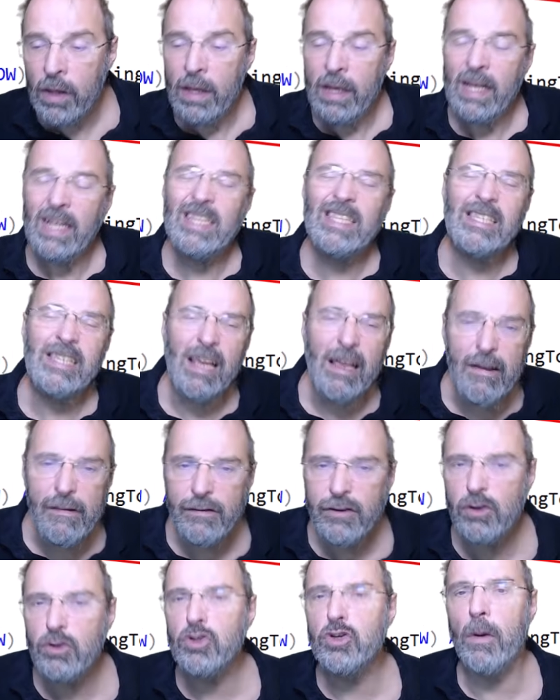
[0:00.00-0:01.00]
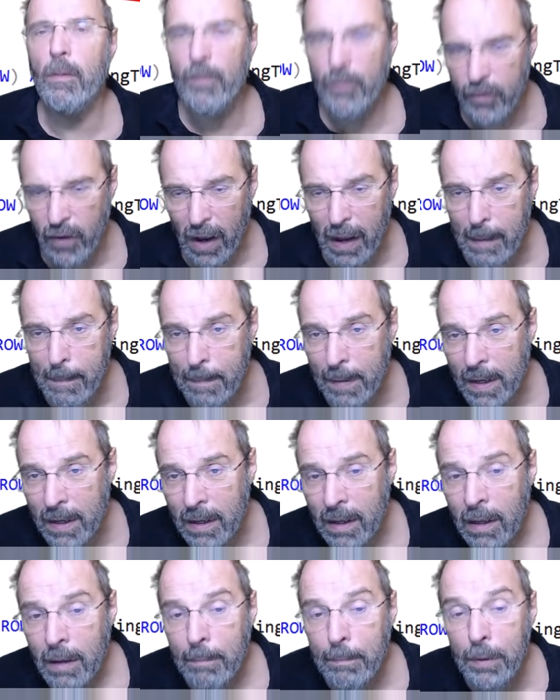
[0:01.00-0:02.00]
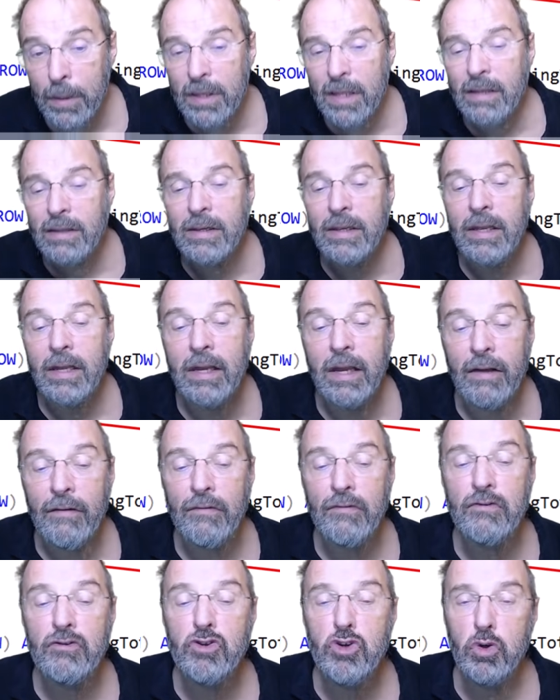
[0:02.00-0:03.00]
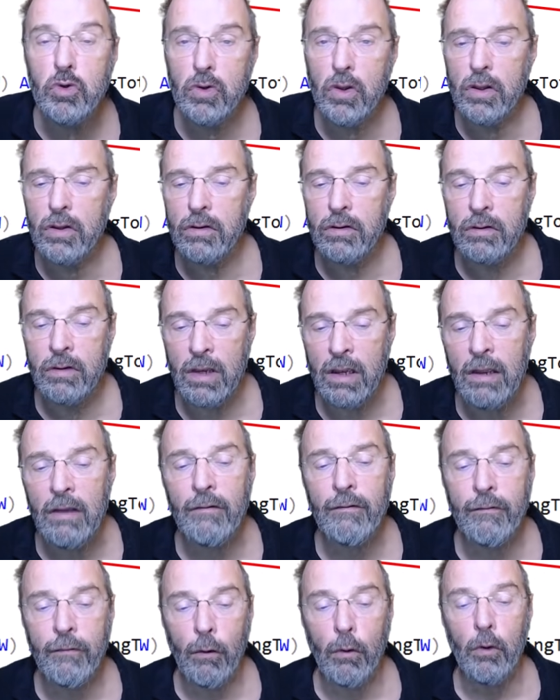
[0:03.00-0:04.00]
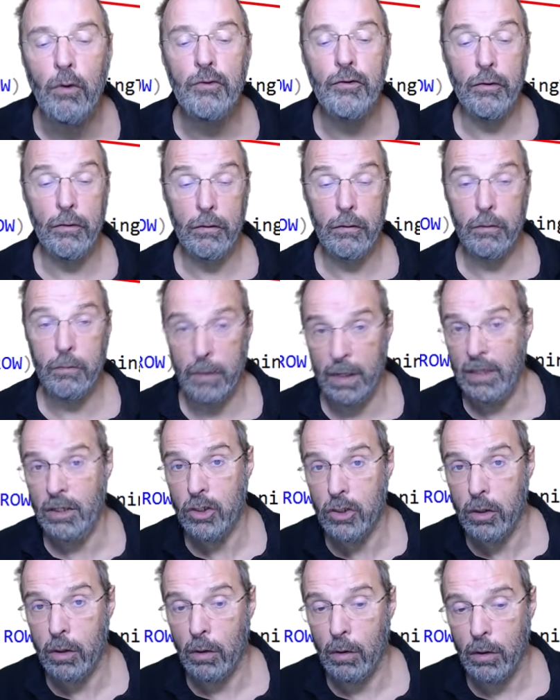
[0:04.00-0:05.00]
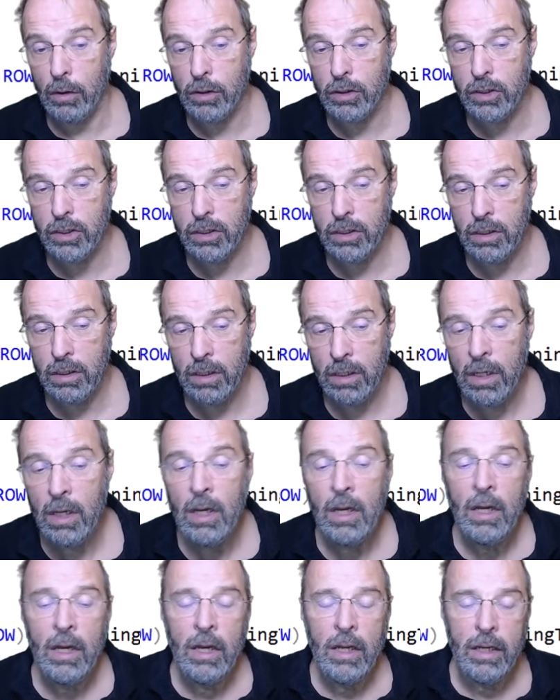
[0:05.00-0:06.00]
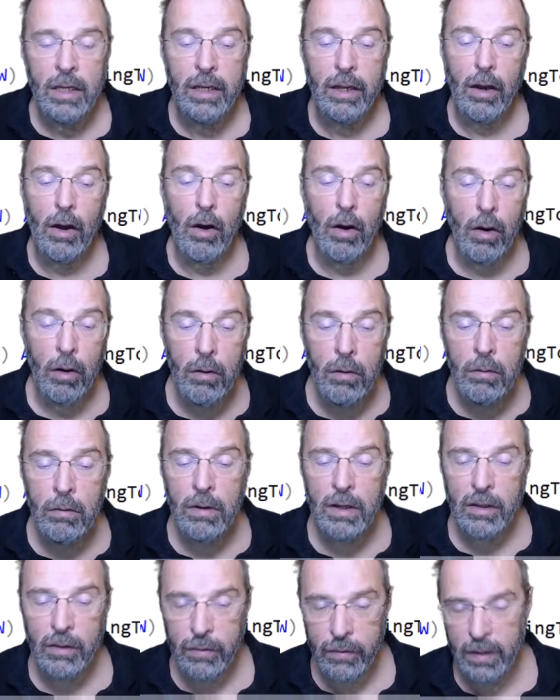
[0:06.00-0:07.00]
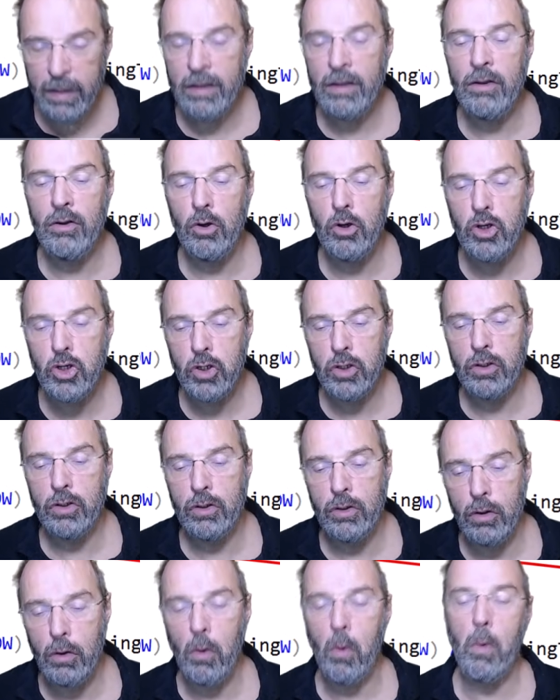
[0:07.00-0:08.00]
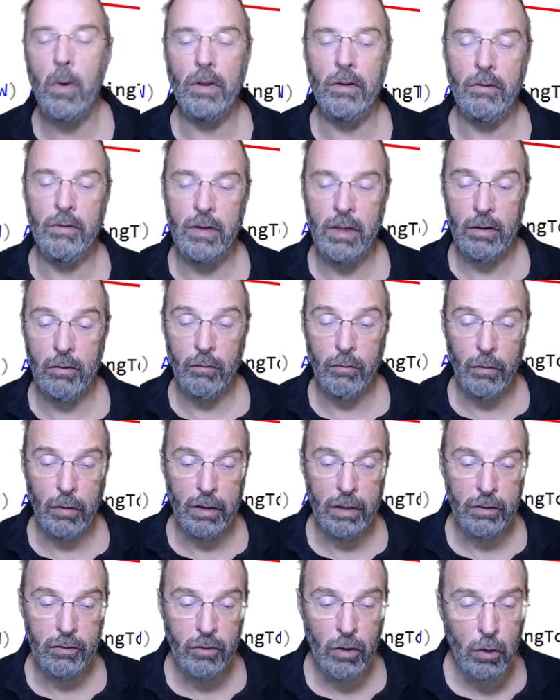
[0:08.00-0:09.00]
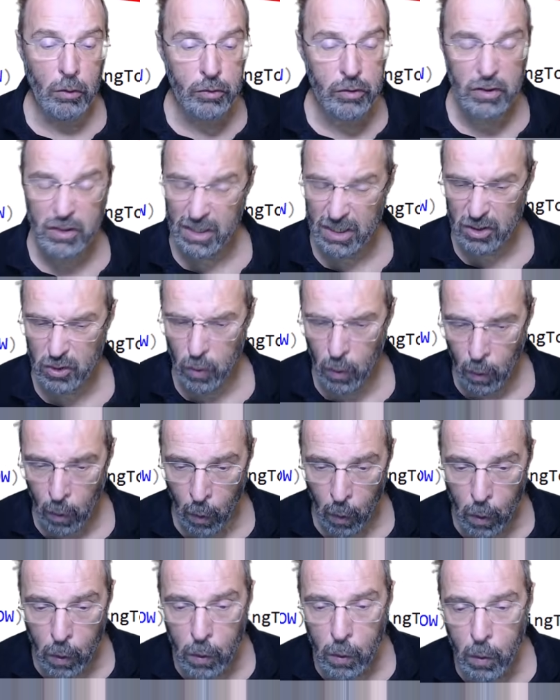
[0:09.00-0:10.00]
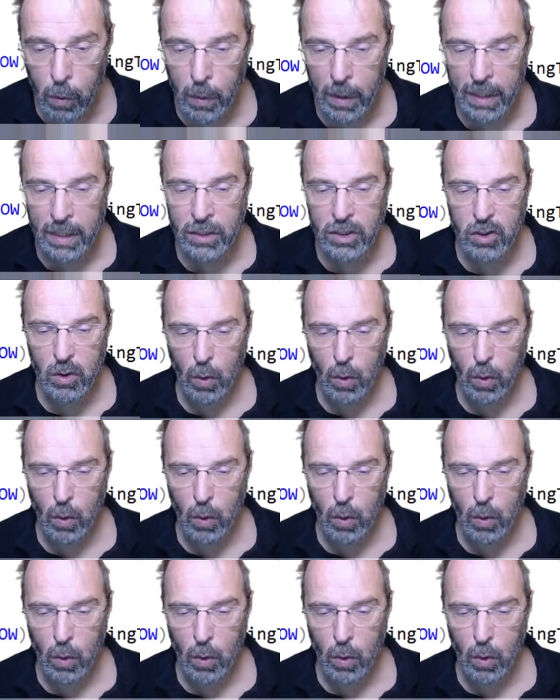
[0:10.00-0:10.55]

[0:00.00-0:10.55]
saves you some typing, but it gives you the default range clause. The only thing you should do when you need running totals is always